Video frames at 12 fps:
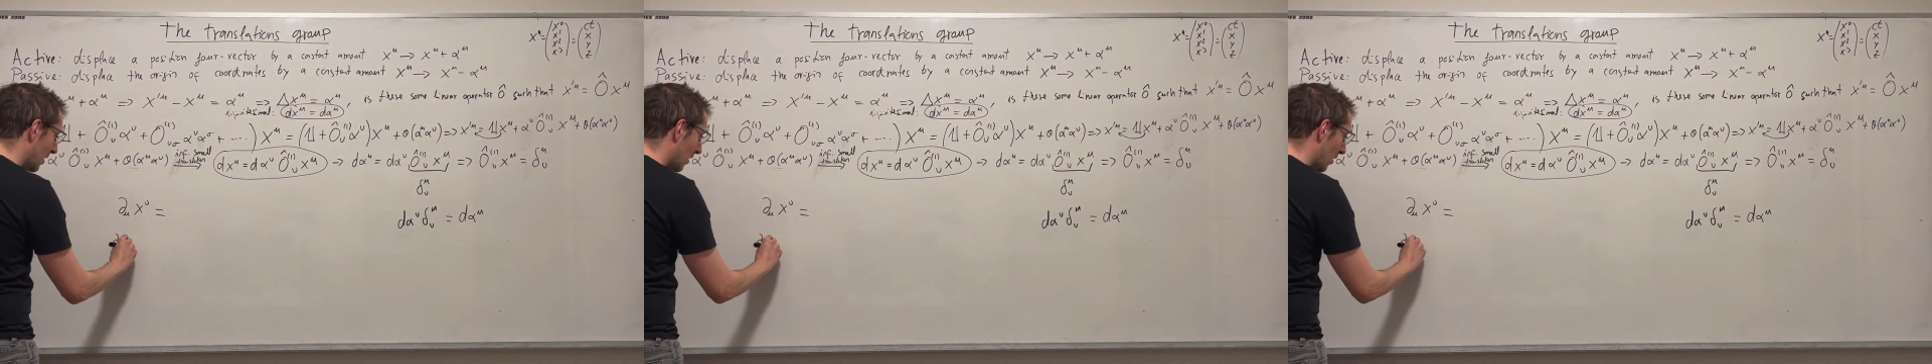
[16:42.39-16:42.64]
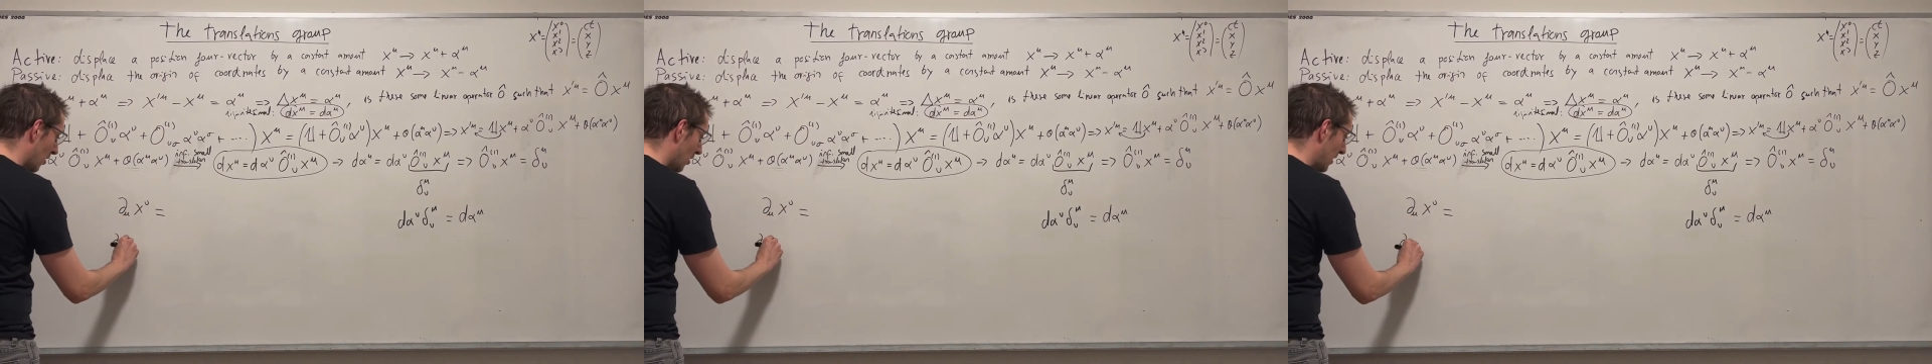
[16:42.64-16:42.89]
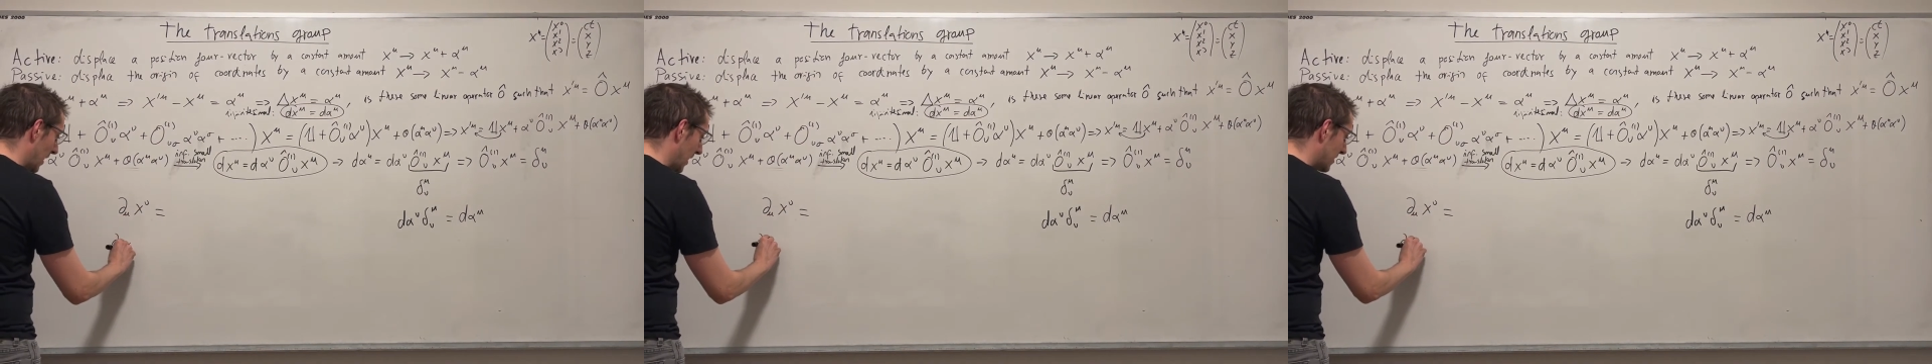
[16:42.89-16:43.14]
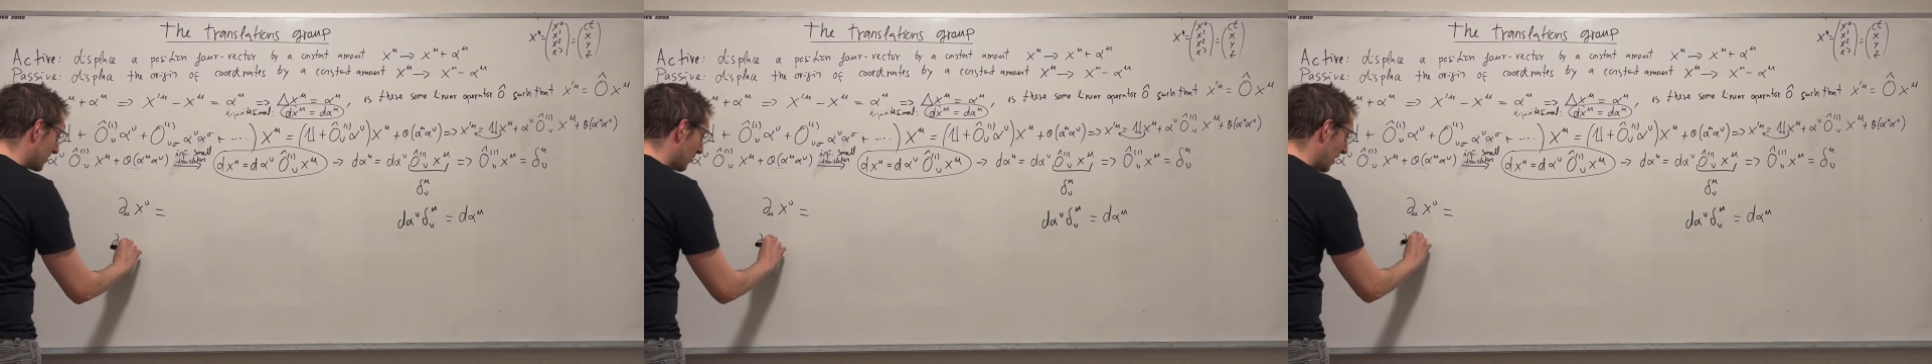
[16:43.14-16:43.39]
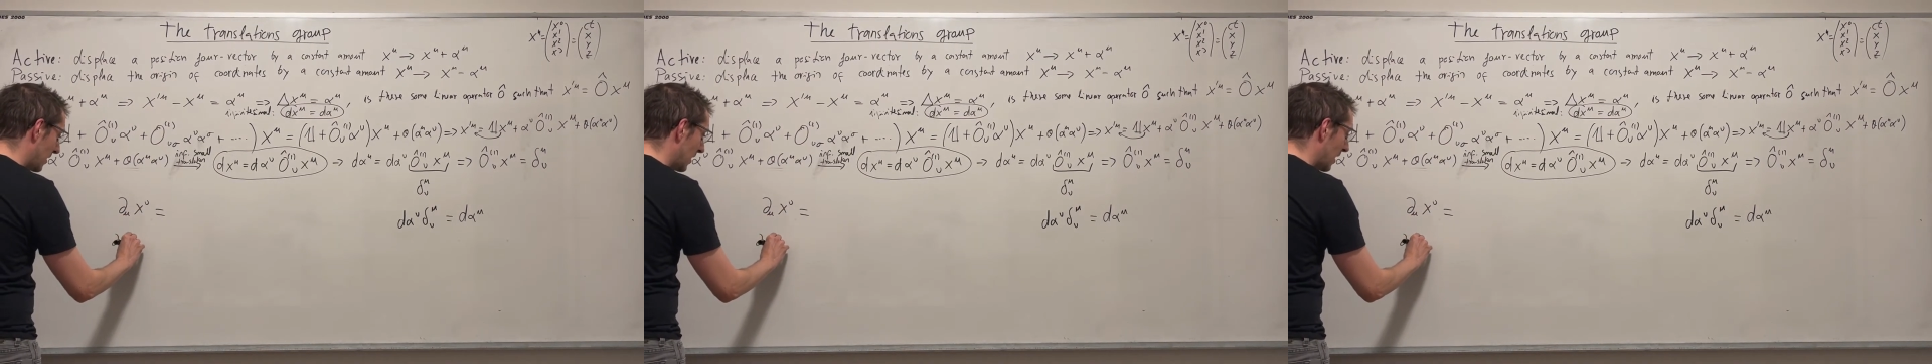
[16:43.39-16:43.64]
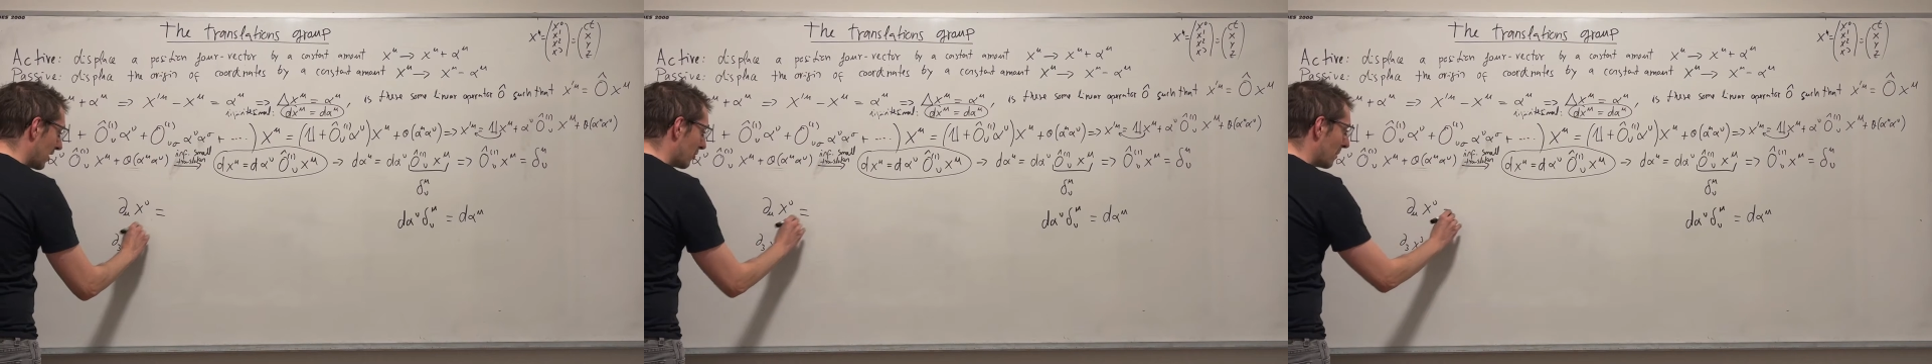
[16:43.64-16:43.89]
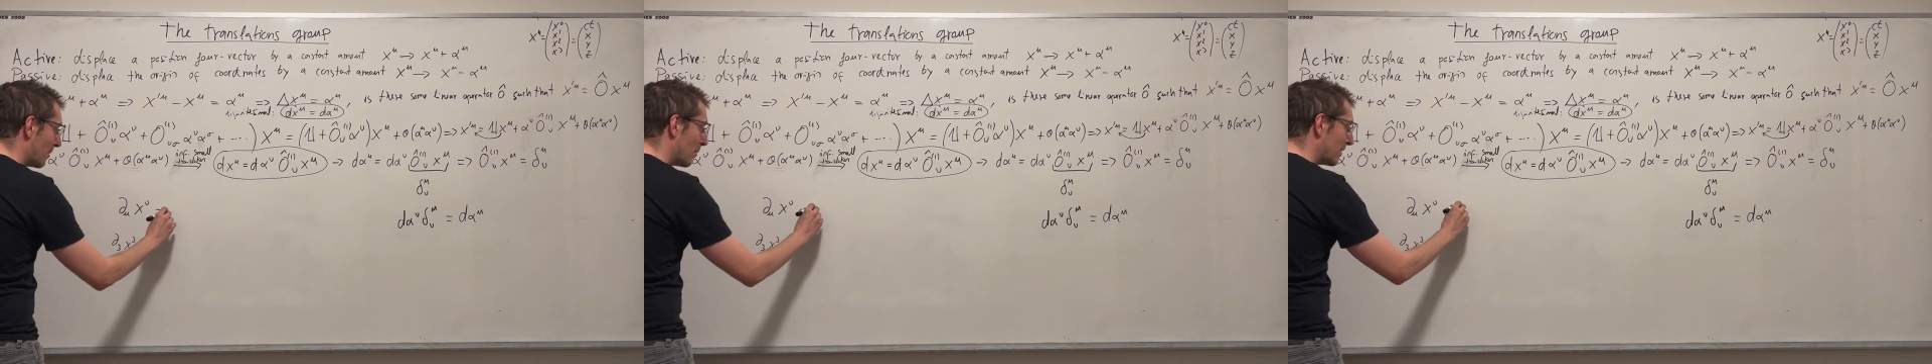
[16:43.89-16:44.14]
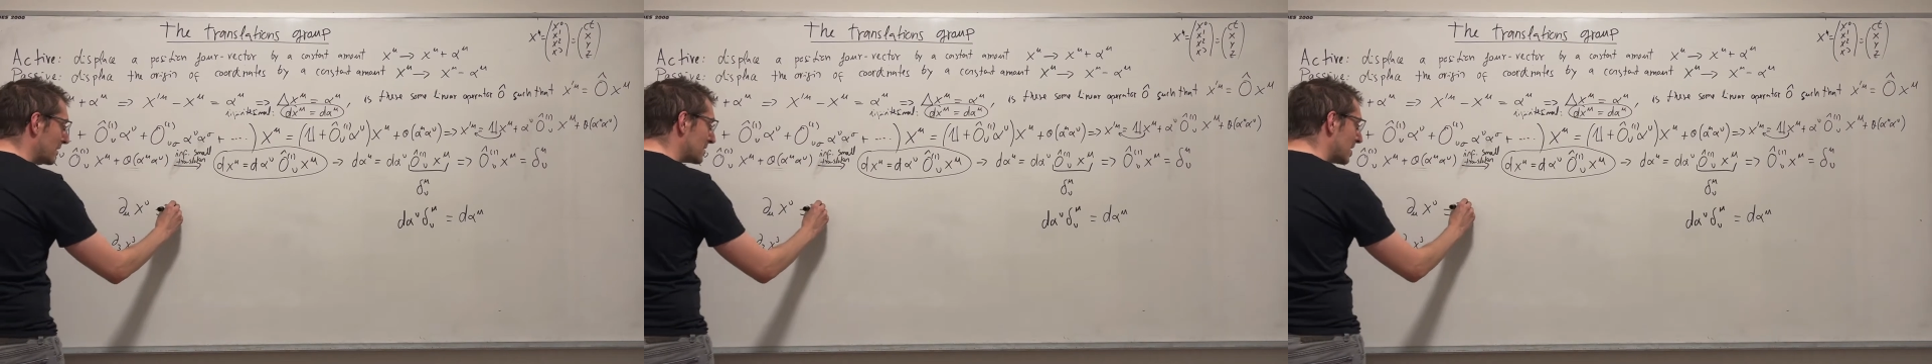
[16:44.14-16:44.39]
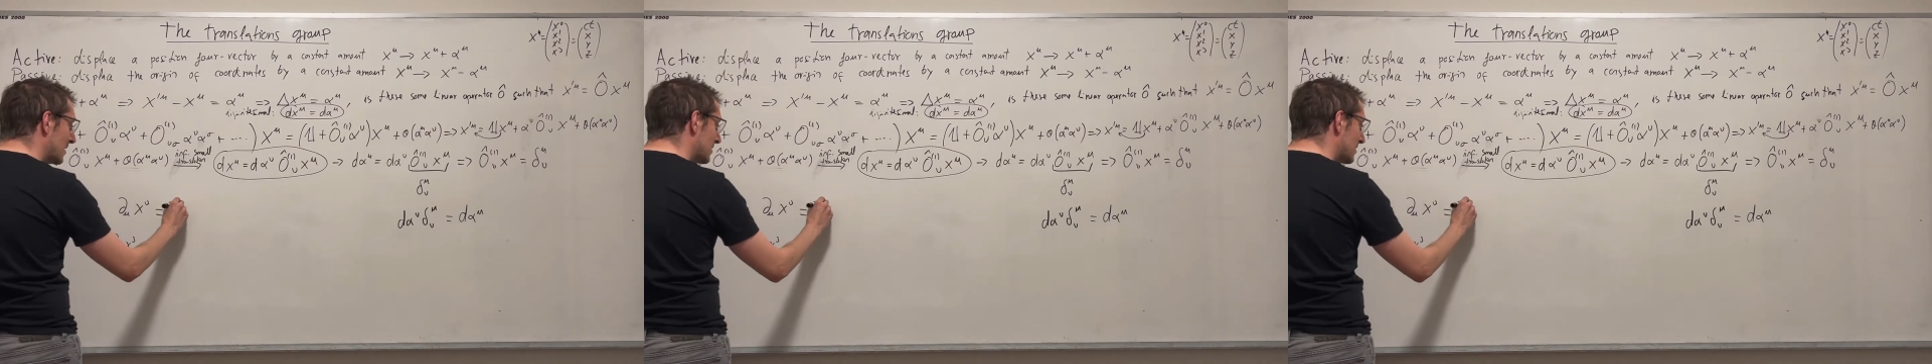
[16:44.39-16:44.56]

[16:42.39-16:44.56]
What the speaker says: on x3, remember what this is.